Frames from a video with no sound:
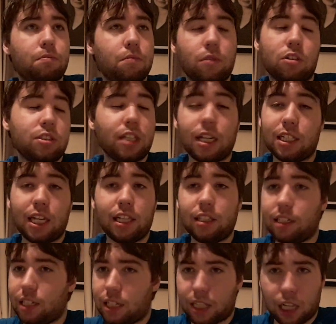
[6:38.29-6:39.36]
because at the end
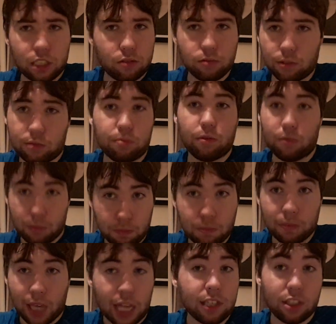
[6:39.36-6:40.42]
of the day, that's what will
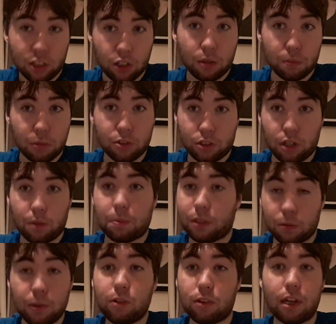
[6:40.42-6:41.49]
get the numbers up, and it
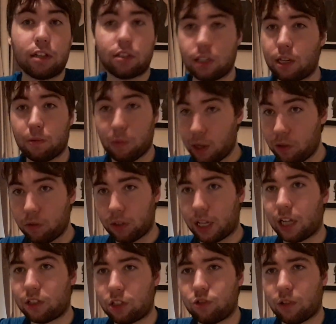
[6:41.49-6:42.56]
will get the
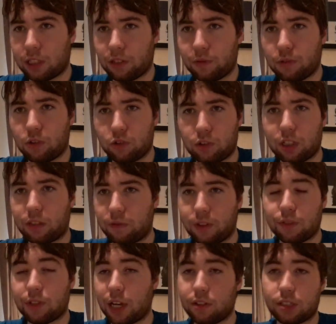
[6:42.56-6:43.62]
24,000 or
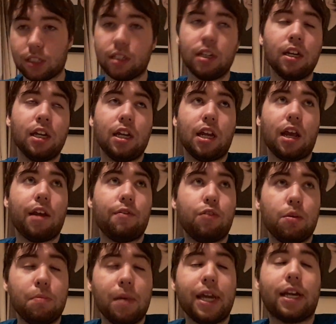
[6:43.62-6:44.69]
25,000 if
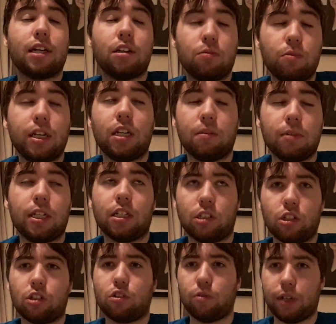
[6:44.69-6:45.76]
we make it a really, really
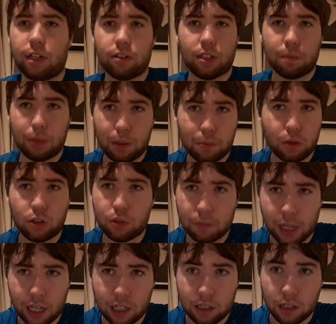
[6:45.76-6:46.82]
good career that people could
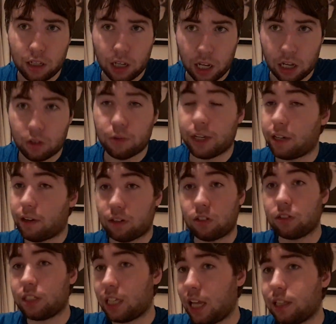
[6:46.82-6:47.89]
make a career out of.
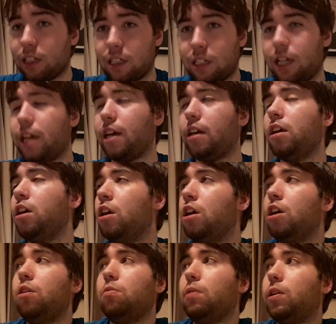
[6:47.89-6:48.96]
Because at the end of the day,
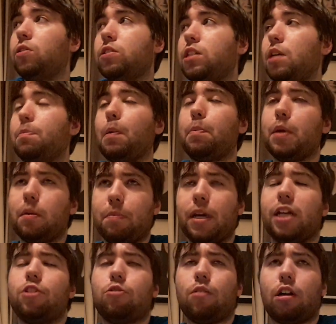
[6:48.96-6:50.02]
we could say, but being
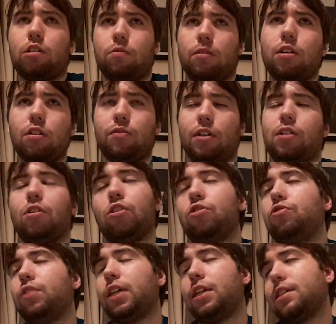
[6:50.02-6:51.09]
patriotic, we love our
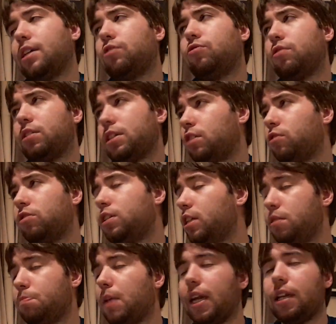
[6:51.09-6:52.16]
country, etc., etc. And
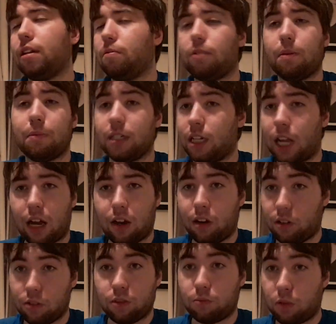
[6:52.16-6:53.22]
there's men and women that
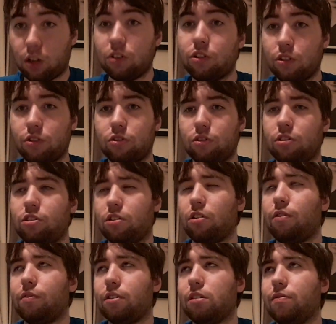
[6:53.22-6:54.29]
are wanted to
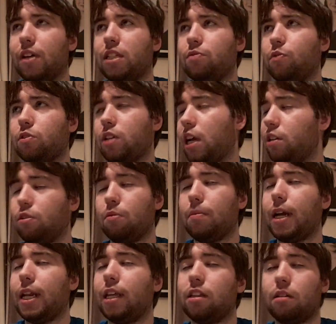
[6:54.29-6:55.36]
serve the Defence Force. I know
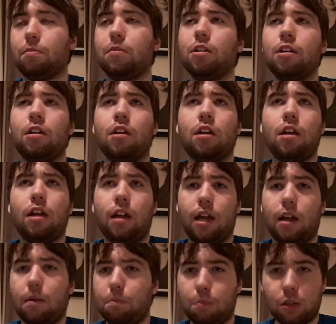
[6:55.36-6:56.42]
many of
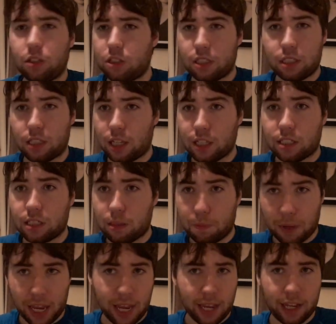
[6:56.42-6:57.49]
them, but it's the
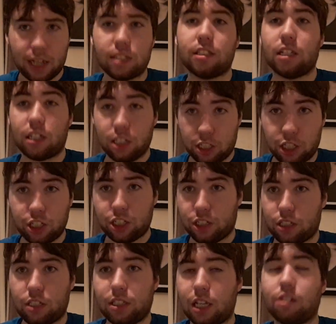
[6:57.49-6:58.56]
pay, it's the
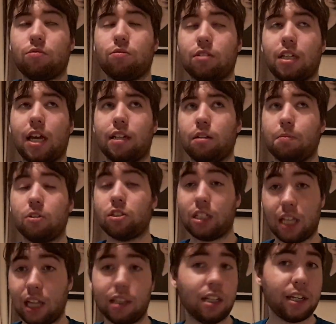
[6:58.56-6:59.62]
conditions, that's what's getting them. Because at
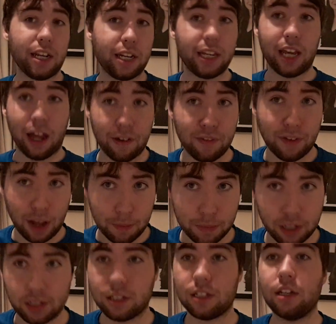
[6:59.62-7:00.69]
the end of the day, they have
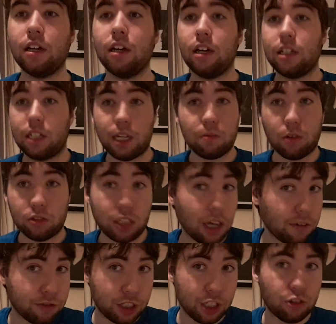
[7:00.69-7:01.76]
families, they want to
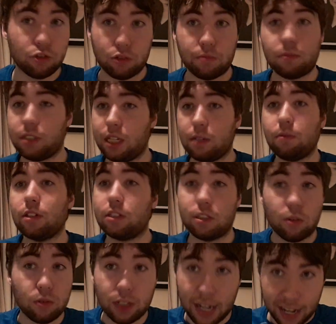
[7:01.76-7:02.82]
have children, they want to
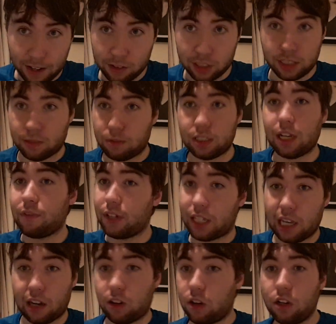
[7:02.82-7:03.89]
own a house, they want to have a
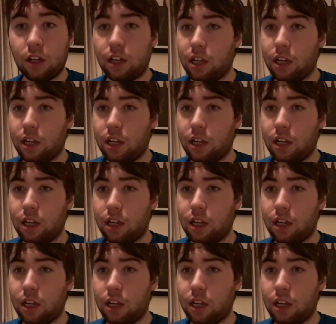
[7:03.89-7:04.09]
car.